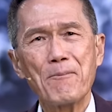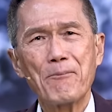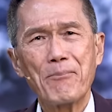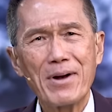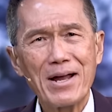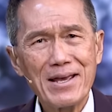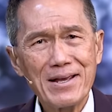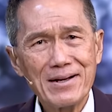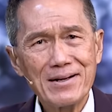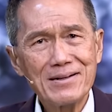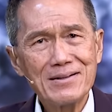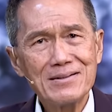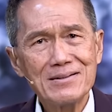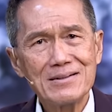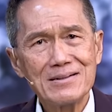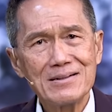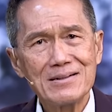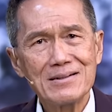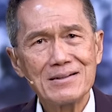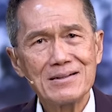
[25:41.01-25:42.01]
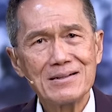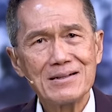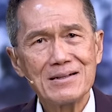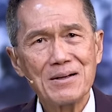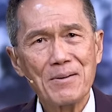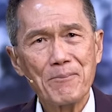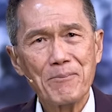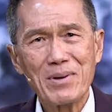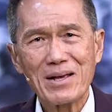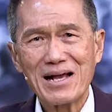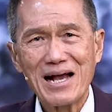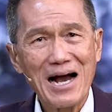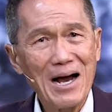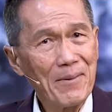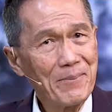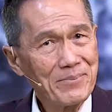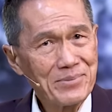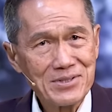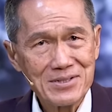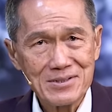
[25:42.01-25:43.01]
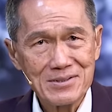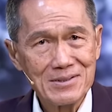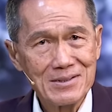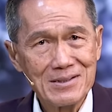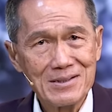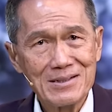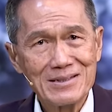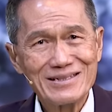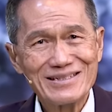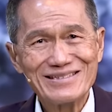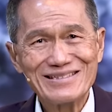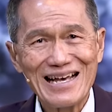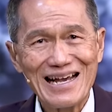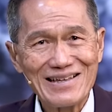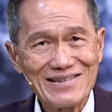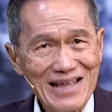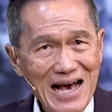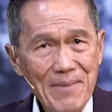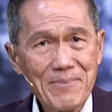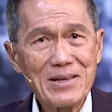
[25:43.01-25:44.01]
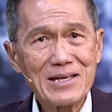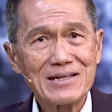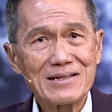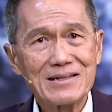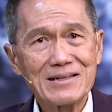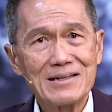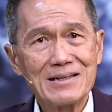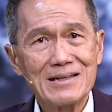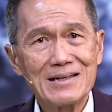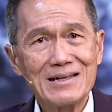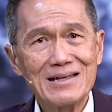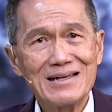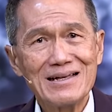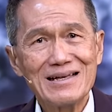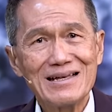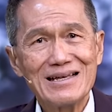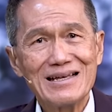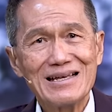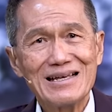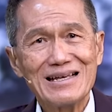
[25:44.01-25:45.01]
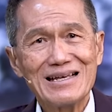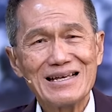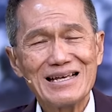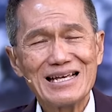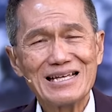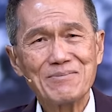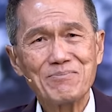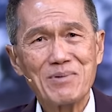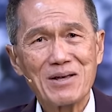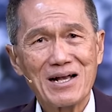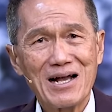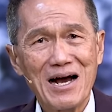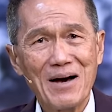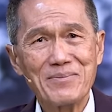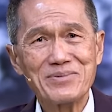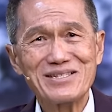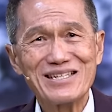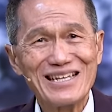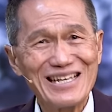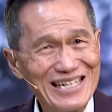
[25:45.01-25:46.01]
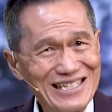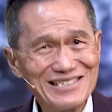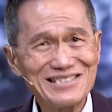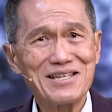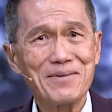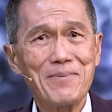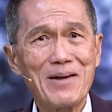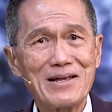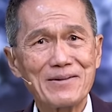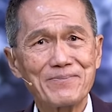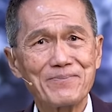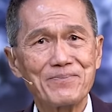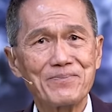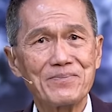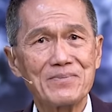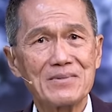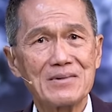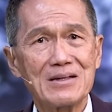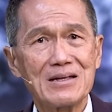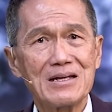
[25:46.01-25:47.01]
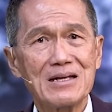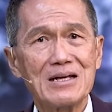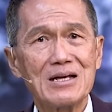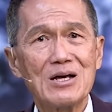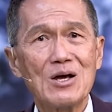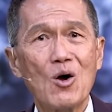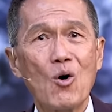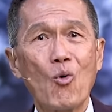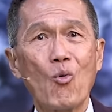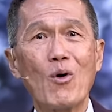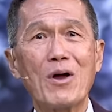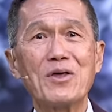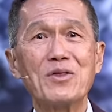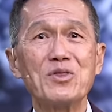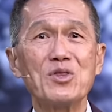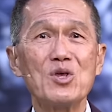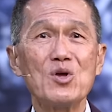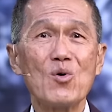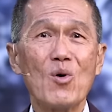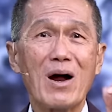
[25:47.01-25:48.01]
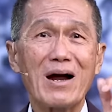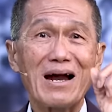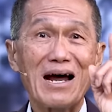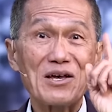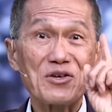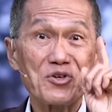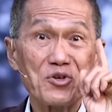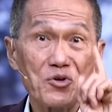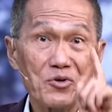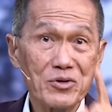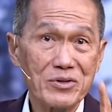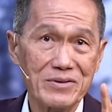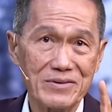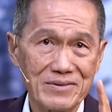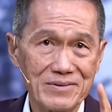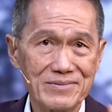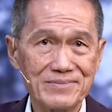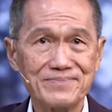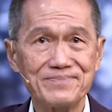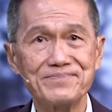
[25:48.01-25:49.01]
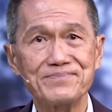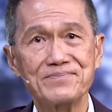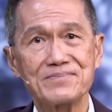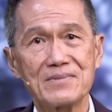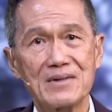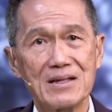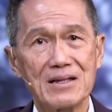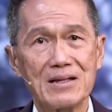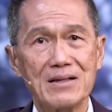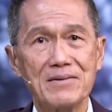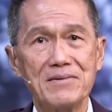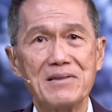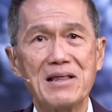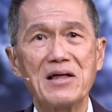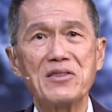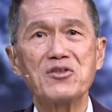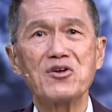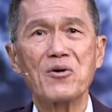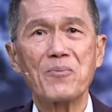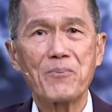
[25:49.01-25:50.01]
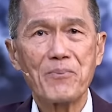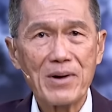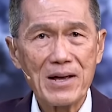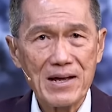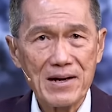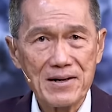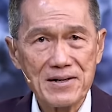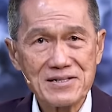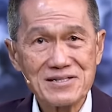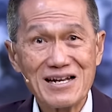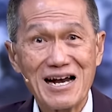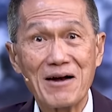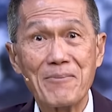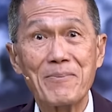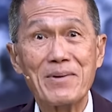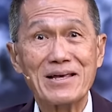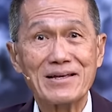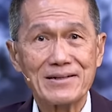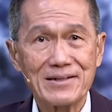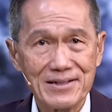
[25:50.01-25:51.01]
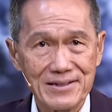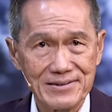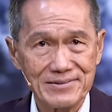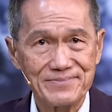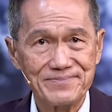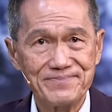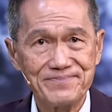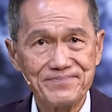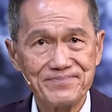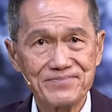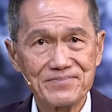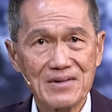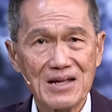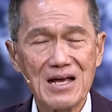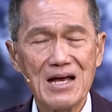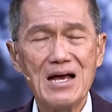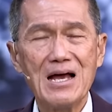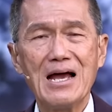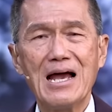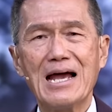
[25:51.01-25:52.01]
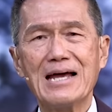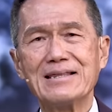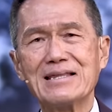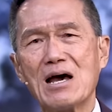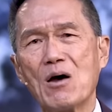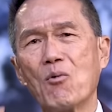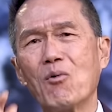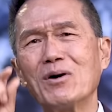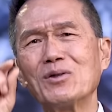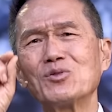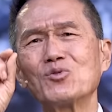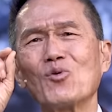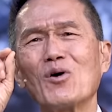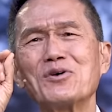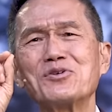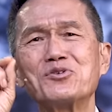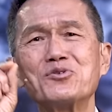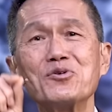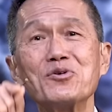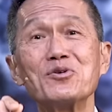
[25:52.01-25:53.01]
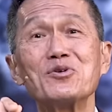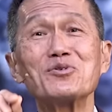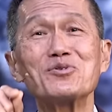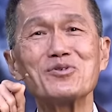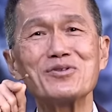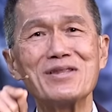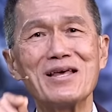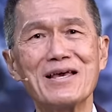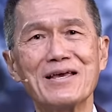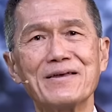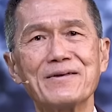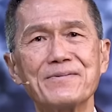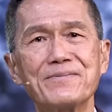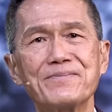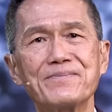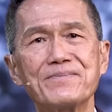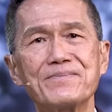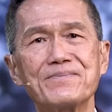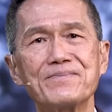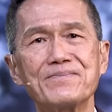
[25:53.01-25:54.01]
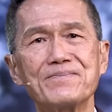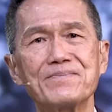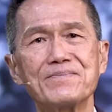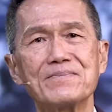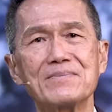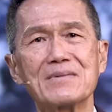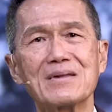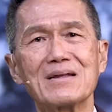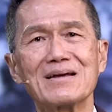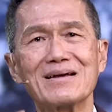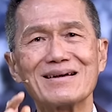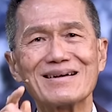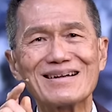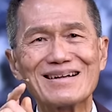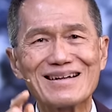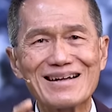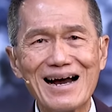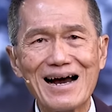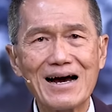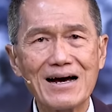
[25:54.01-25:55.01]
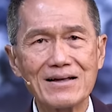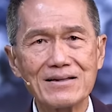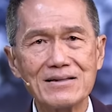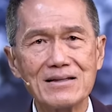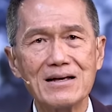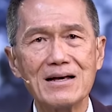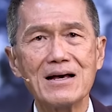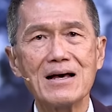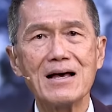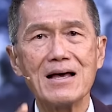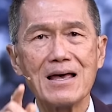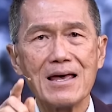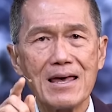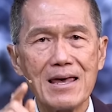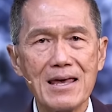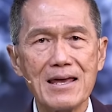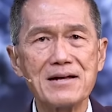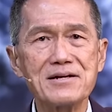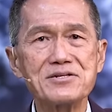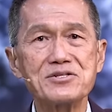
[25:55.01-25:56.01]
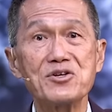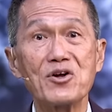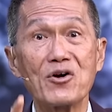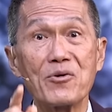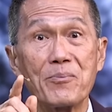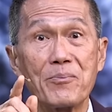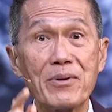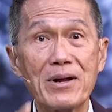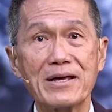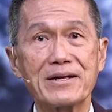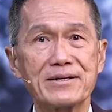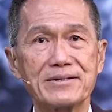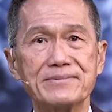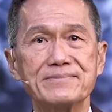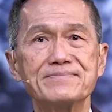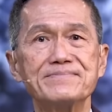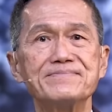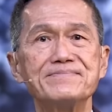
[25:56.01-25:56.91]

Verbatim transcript: Prayer becomes dynamic. It becomes intimate when you are assured that your prayers are being heard. And I want to assure you today, God hears your prayer.